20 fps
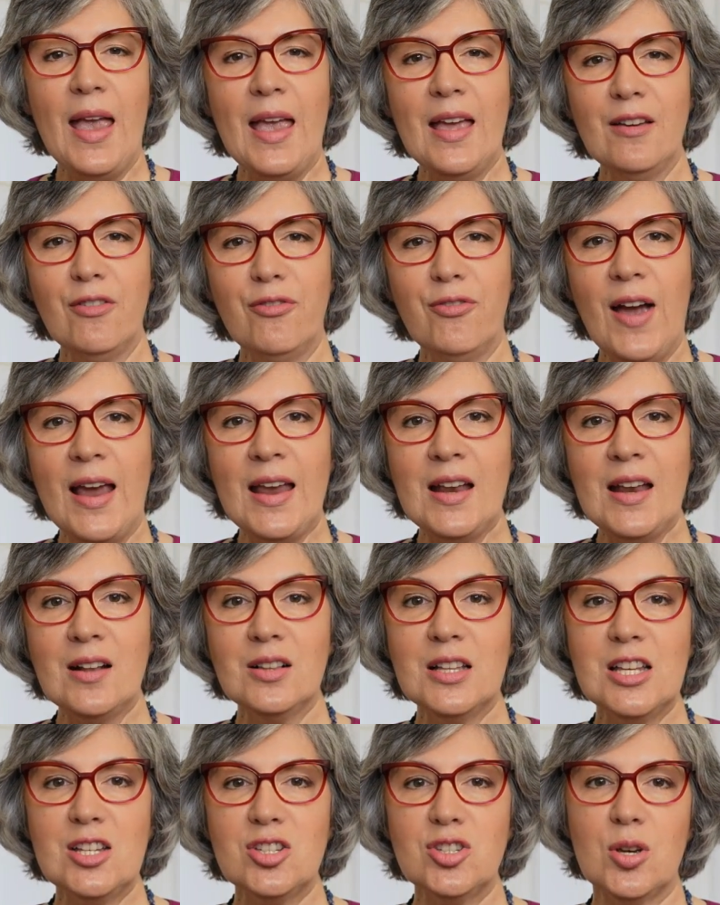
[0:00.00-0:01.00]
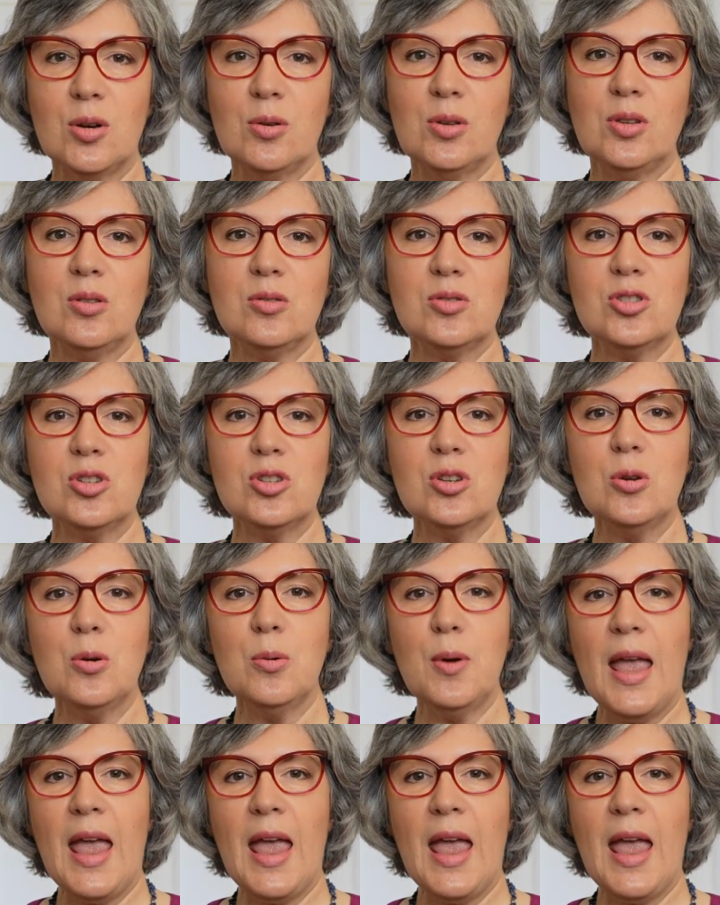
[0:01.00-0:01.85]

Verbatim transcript: and finally, show you two